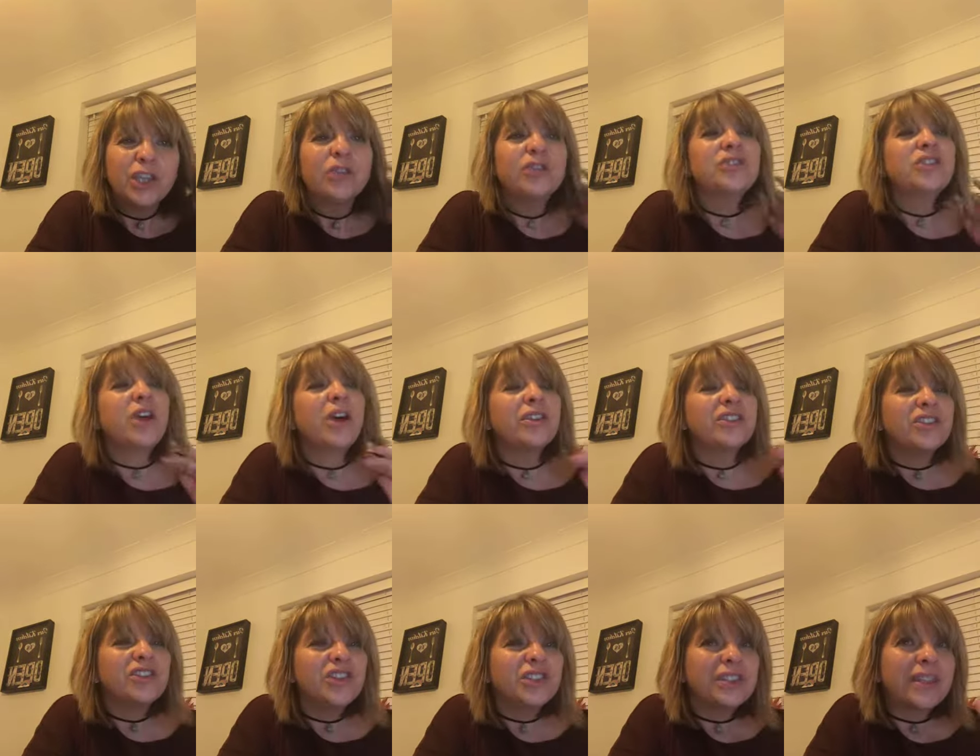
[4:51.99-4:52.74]
You
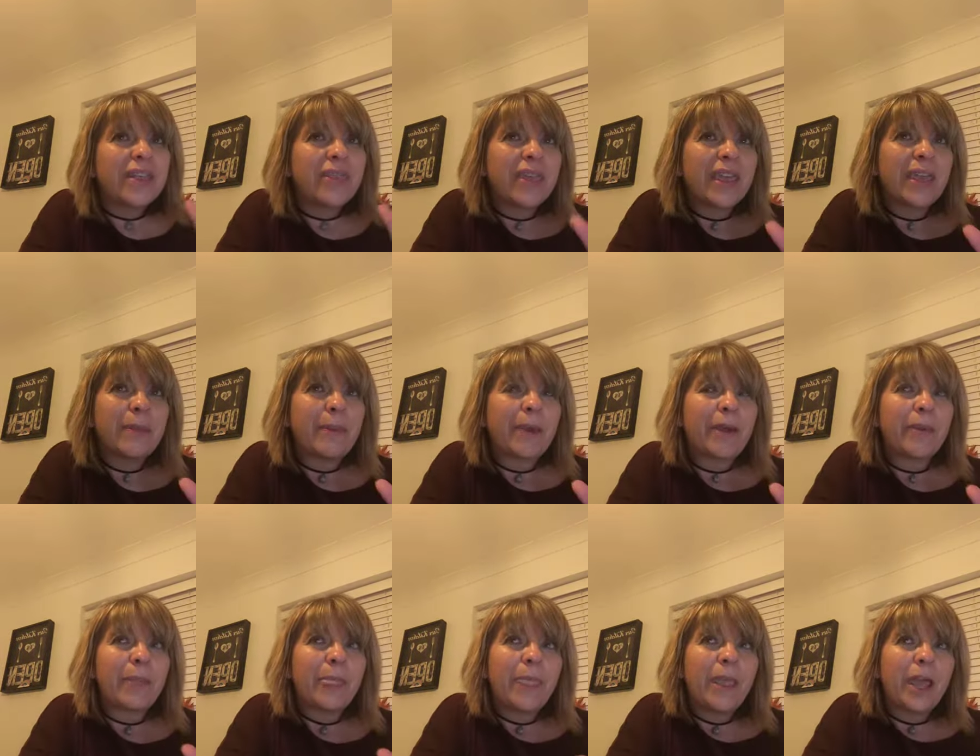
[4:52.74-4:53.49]
start to just think
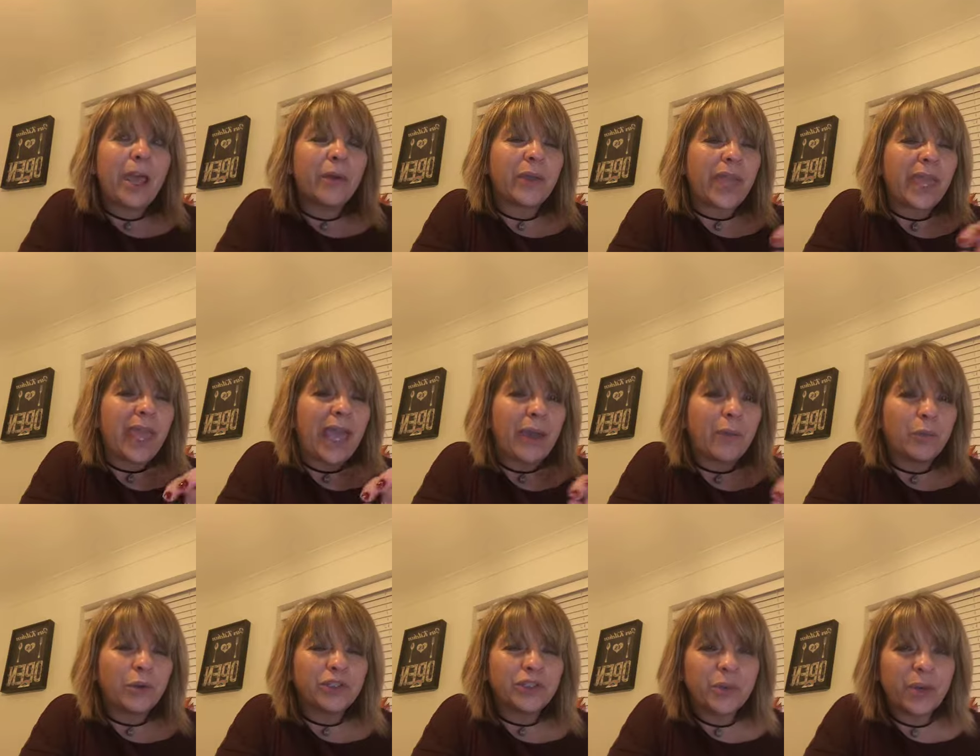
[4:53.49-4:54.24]
about, okay,
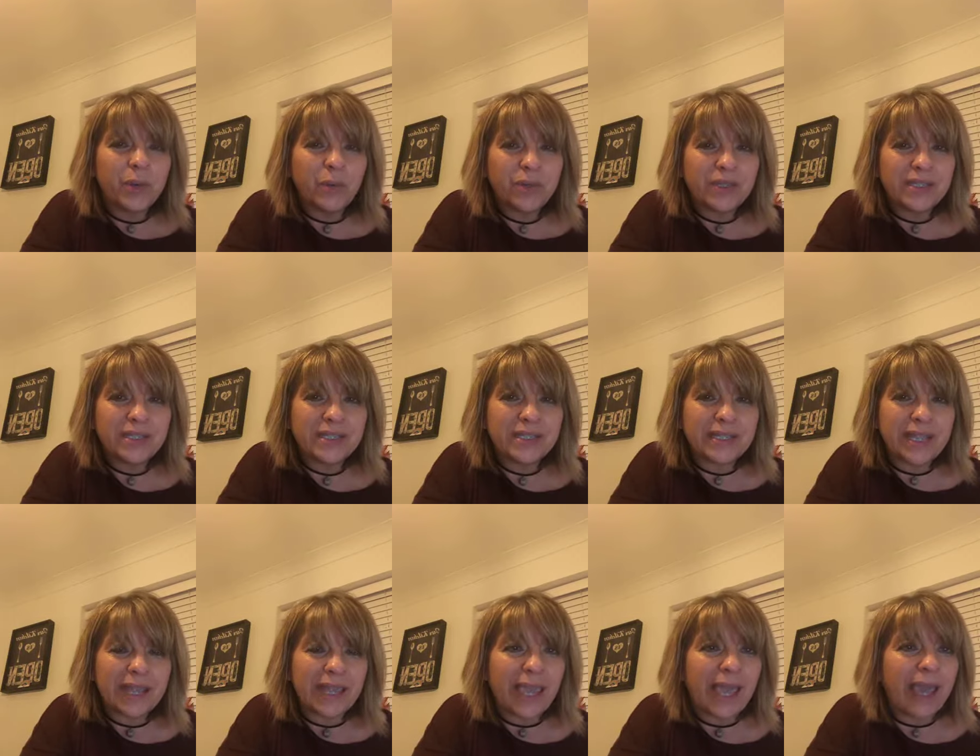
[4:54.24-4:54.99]
what do I want to
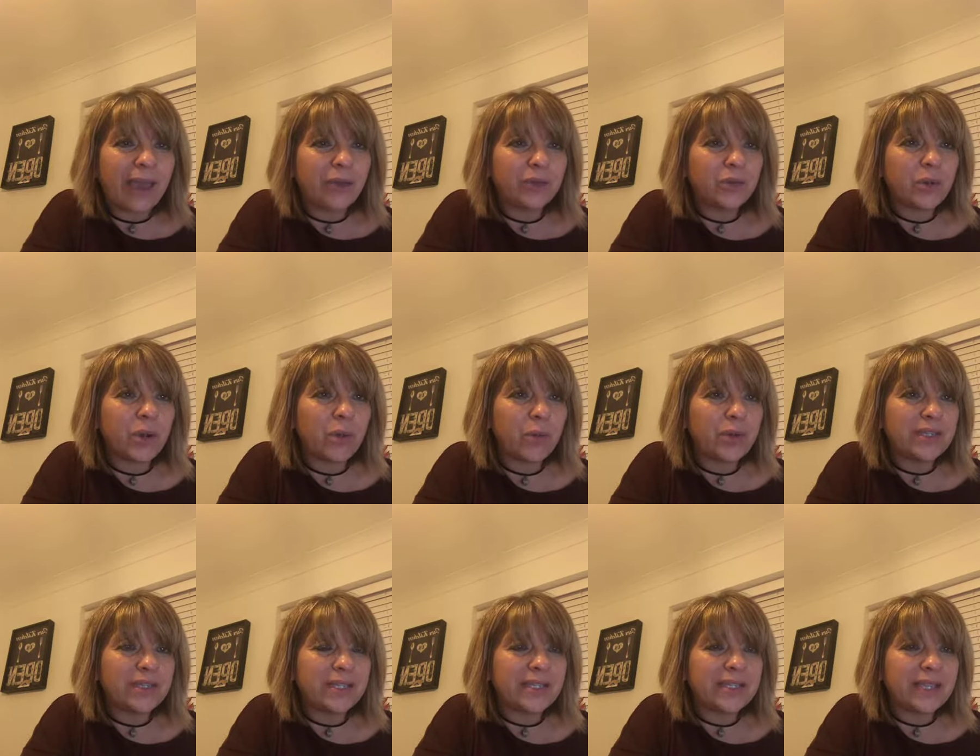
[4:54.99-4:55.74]
say? How do I
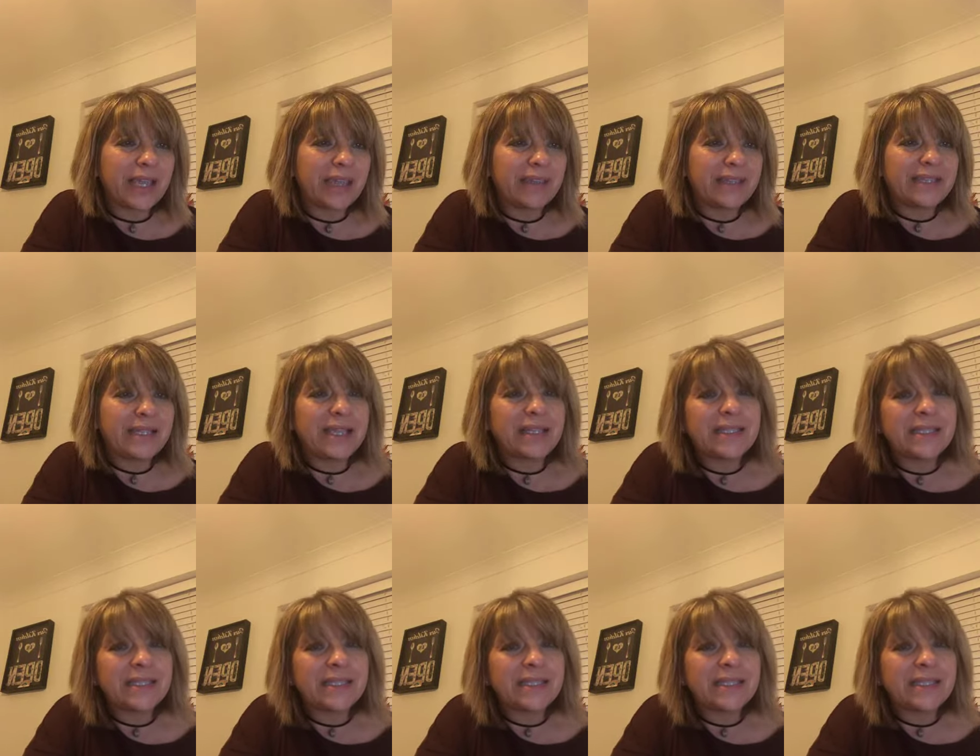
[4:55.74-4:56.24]
want to say this?